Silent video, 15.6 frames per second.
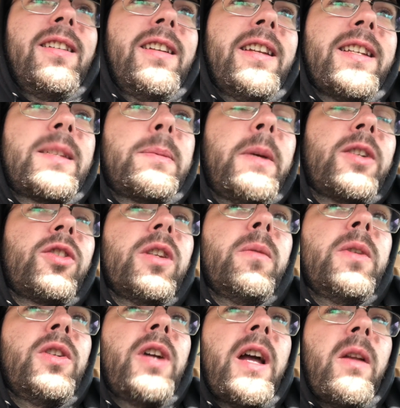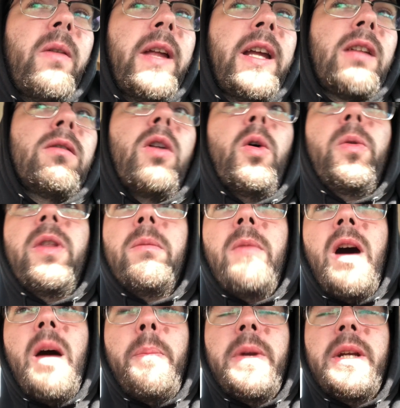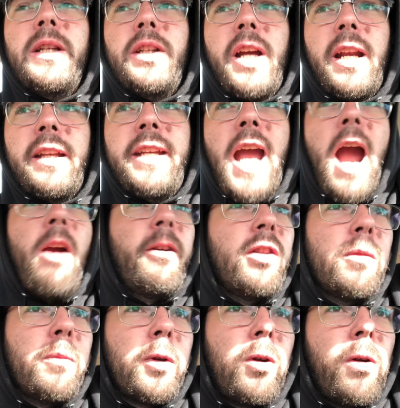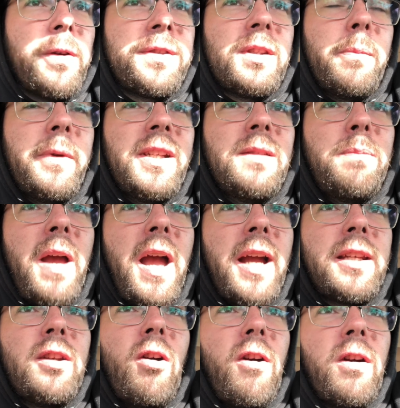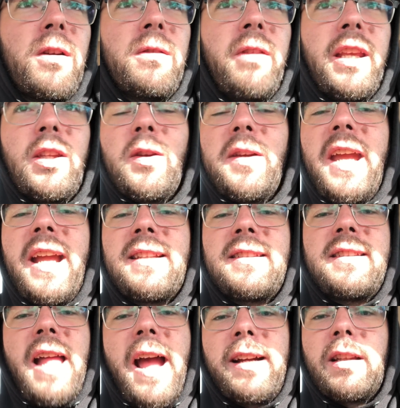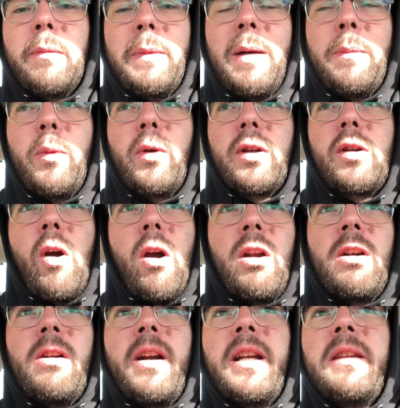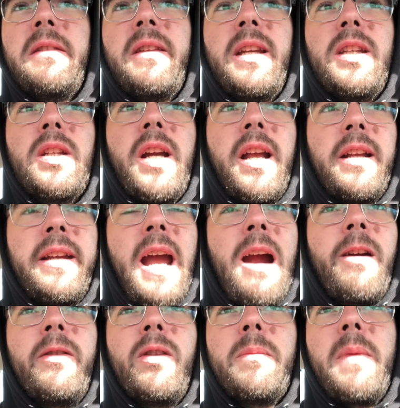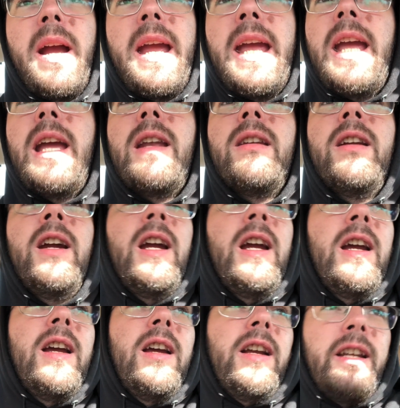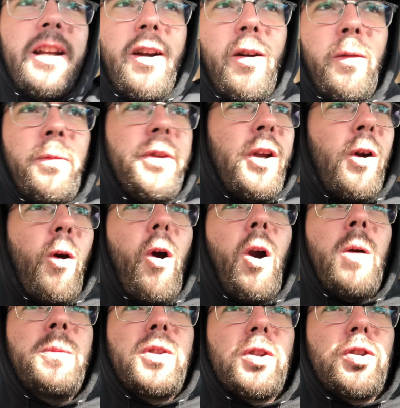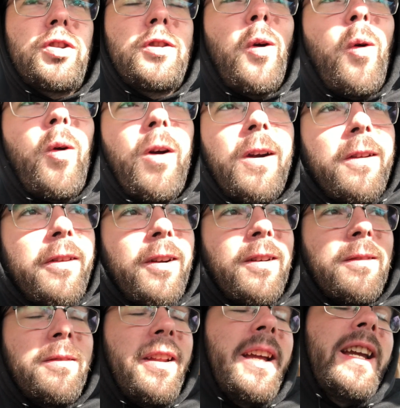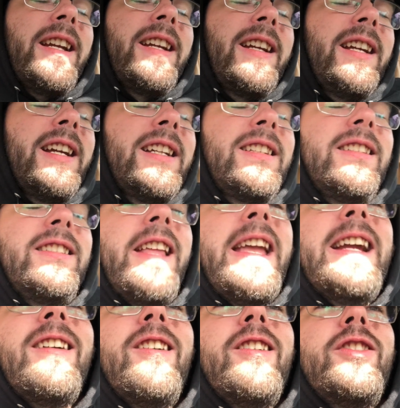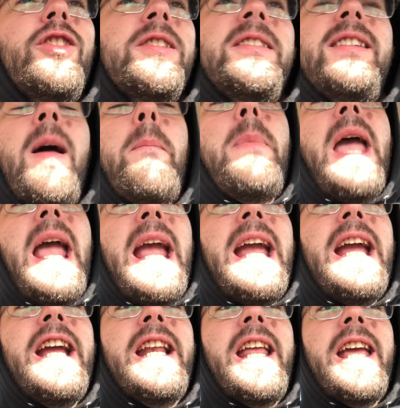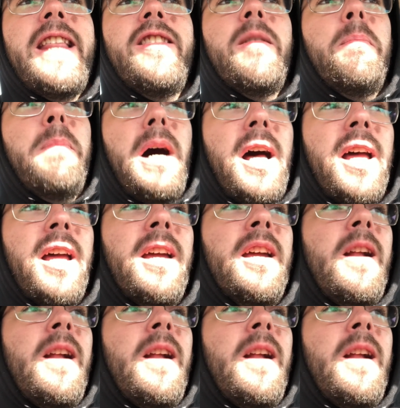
Especially when you gotta load them up and then you gotta carry them across somebody's backyard. You can't stack them up on a cart or anything. You gotta carry them by hand. Your arms are sore. They are just a pain in the butt.